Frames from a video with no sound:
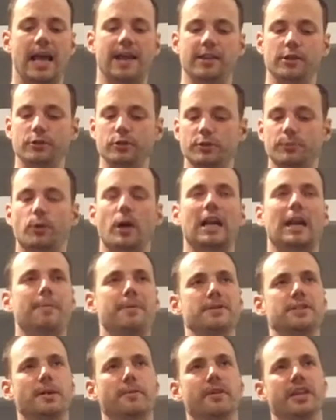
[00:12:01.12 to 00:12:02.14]
and this was brought up
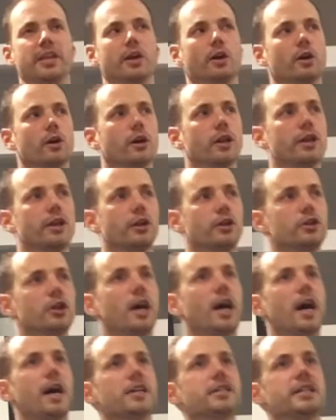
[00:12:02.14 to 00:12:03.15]
in some of the earlier
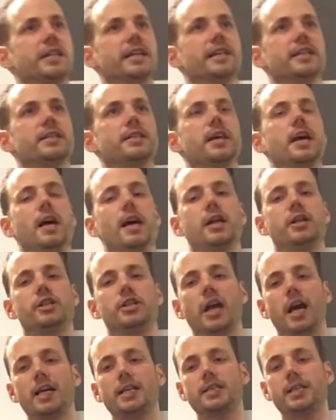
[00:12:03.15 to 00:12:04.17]
talks, is
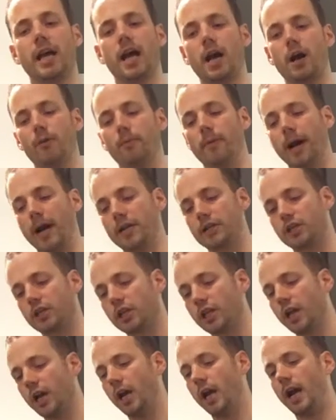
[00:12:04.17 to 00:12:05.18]
just how much
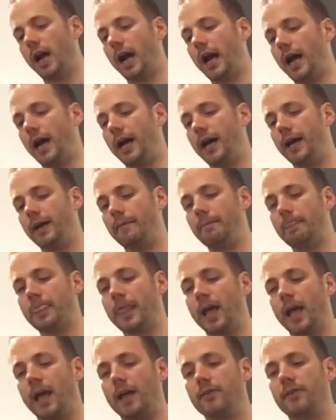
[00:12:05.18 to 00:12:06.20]

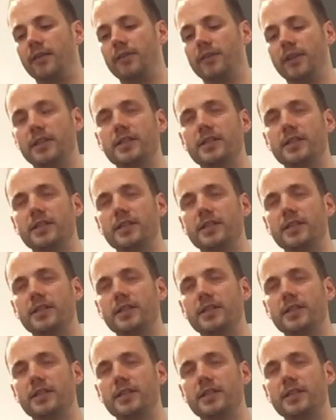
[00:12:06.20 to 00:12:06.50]
the